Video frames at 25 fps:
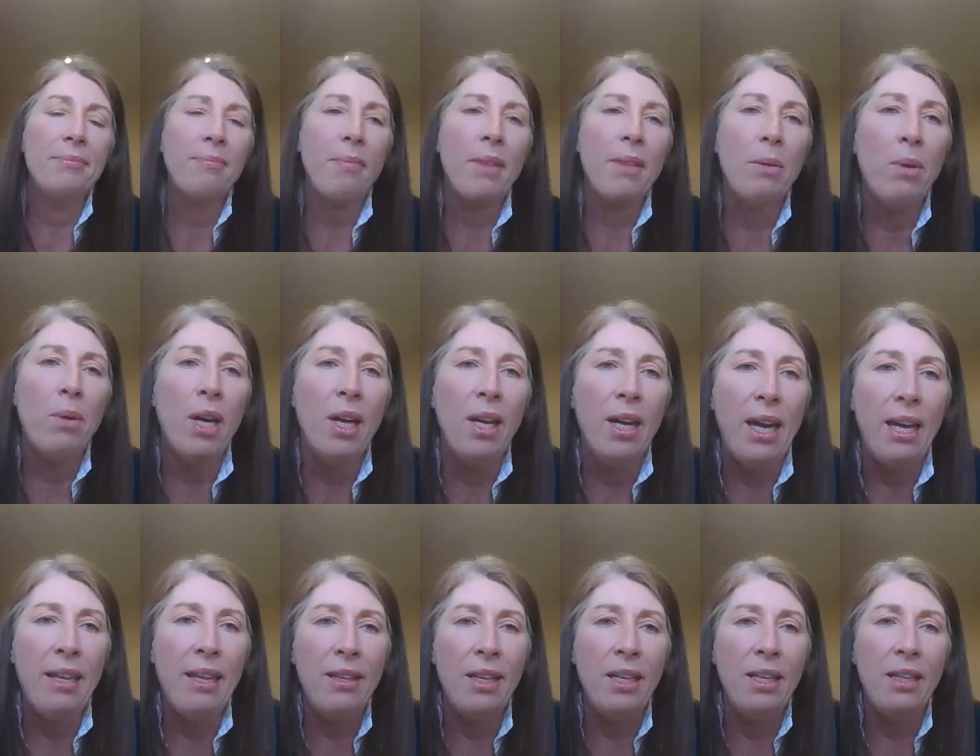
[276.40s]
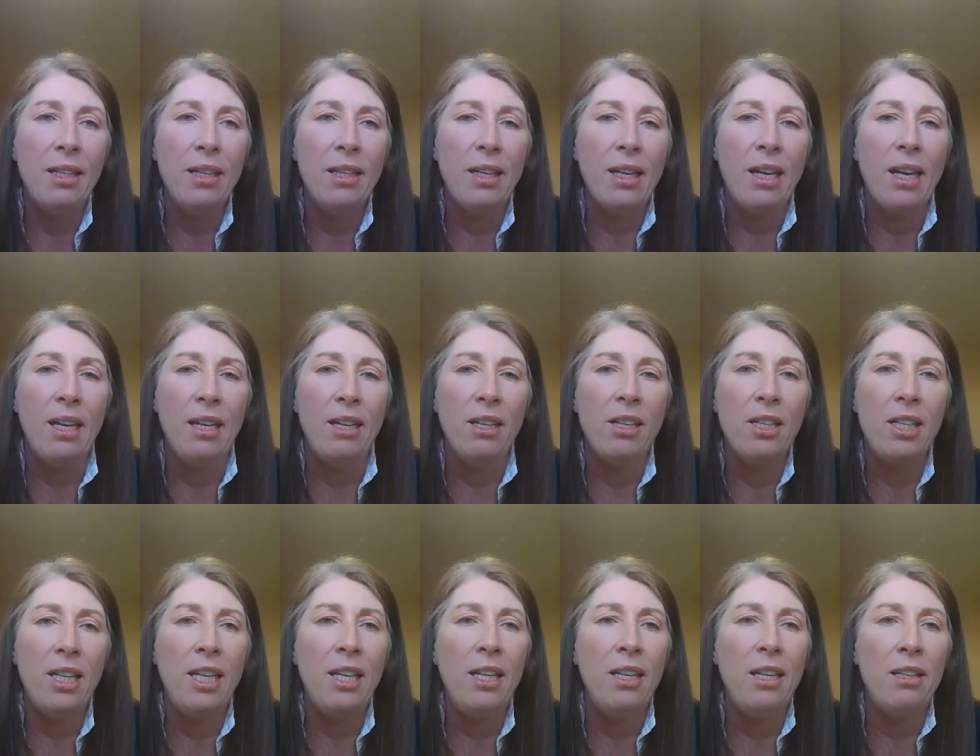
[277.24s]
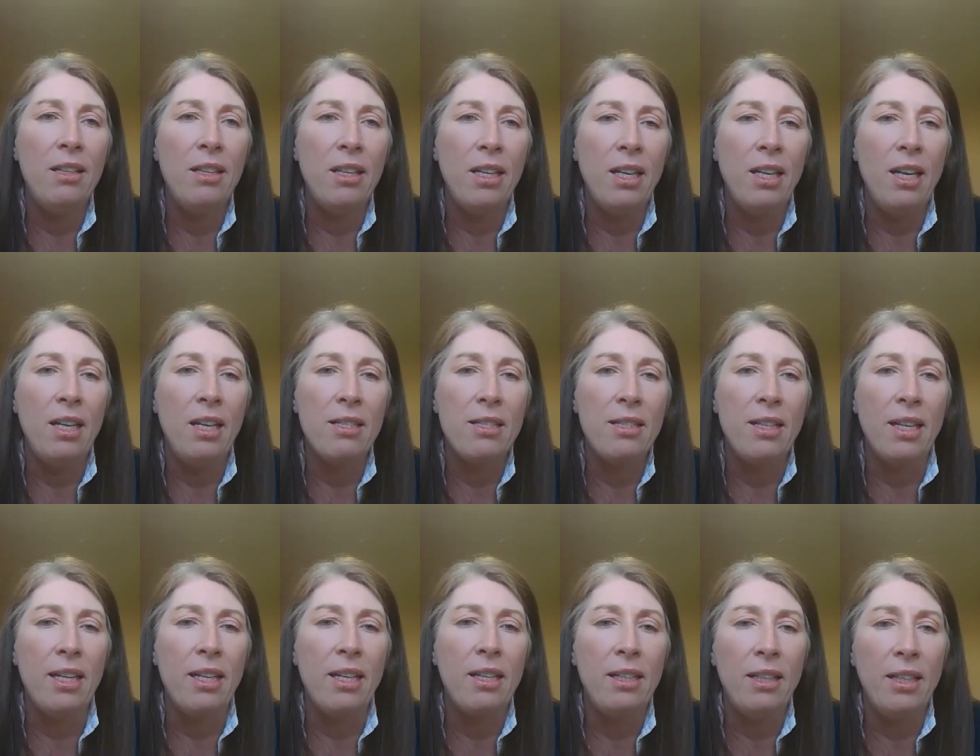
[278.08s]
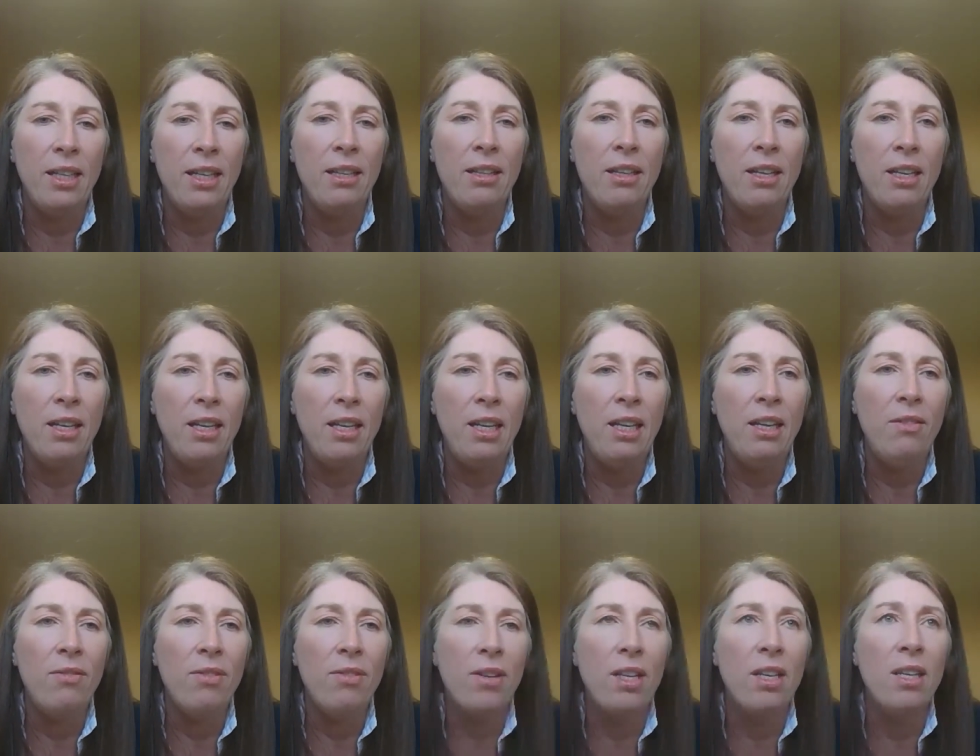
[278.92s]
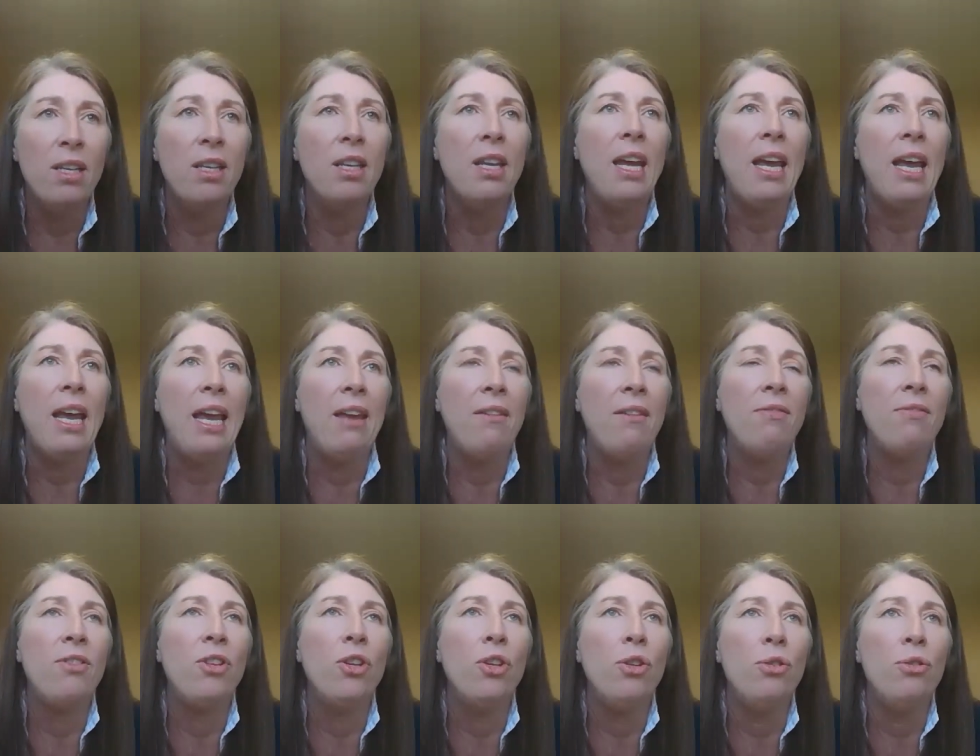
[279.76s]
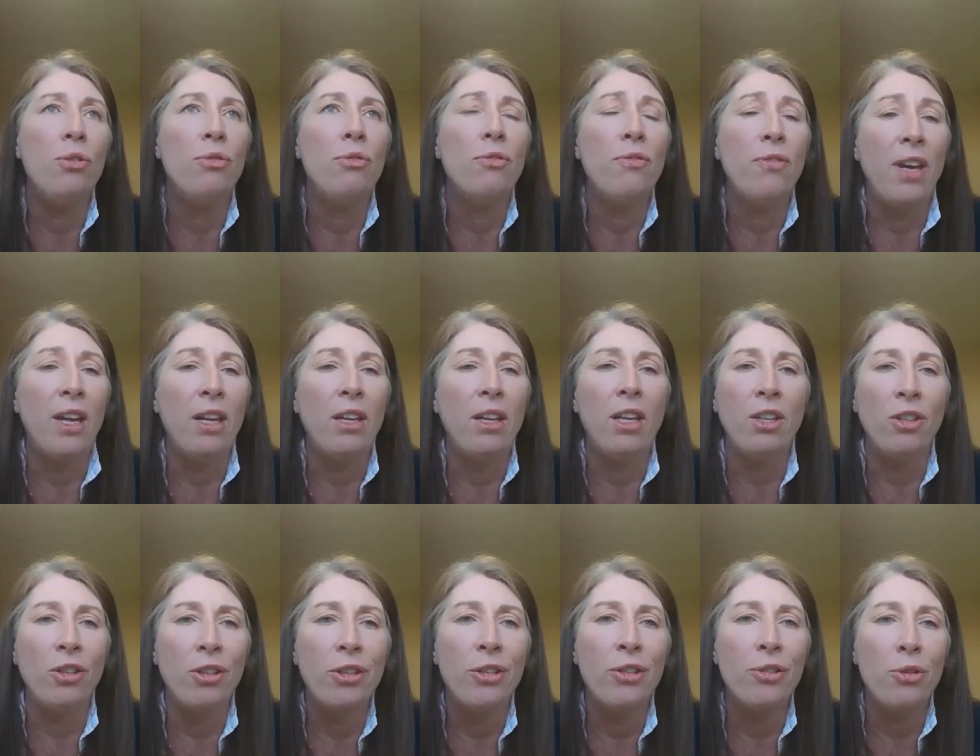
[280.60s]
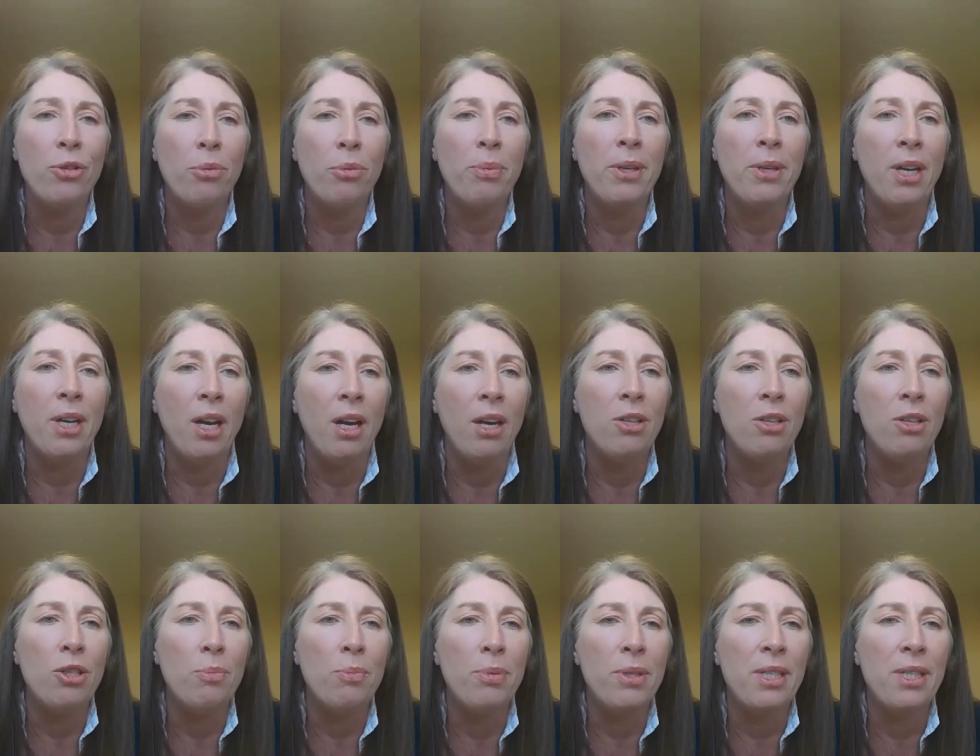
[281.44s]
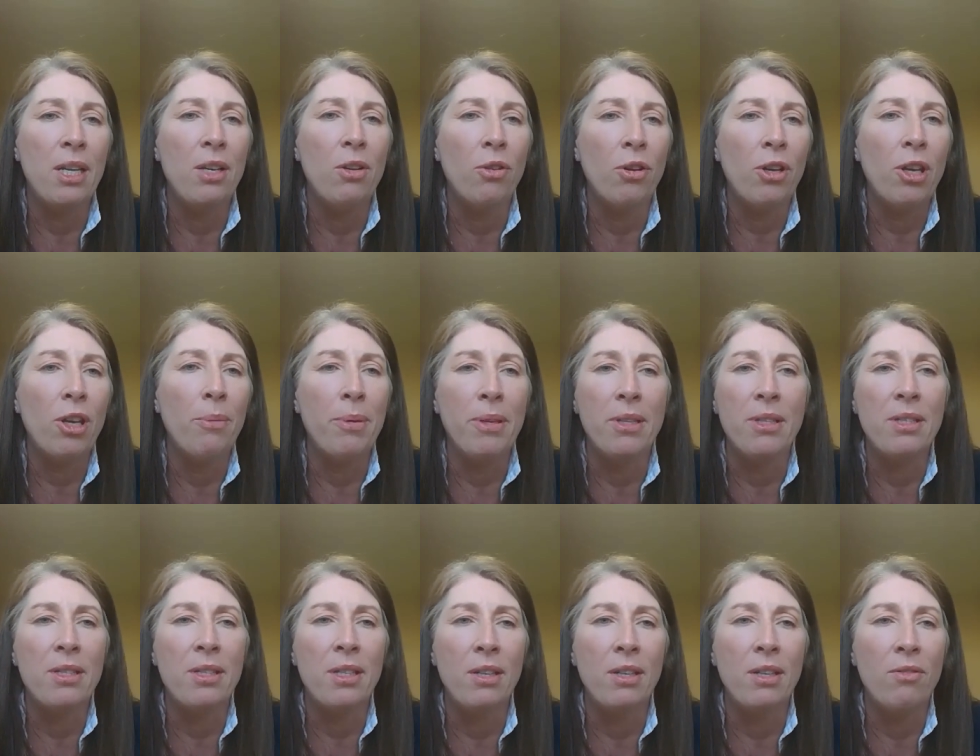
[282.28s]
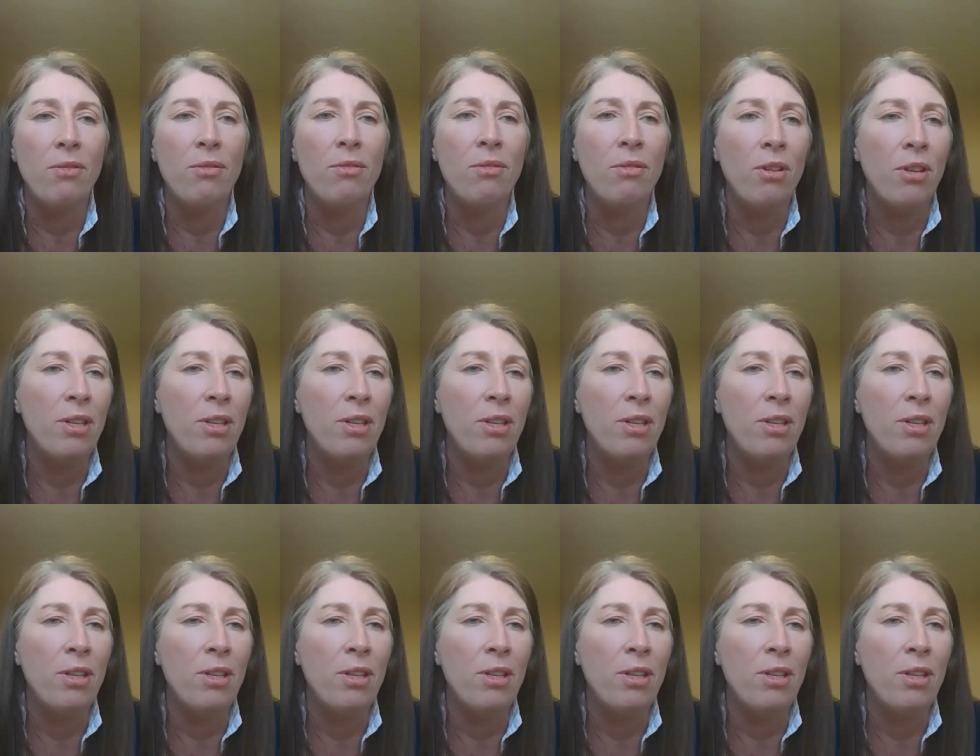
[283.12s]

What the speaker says: Well, I think I agree that it's likely that even if you felt like you could open at 100% occupancy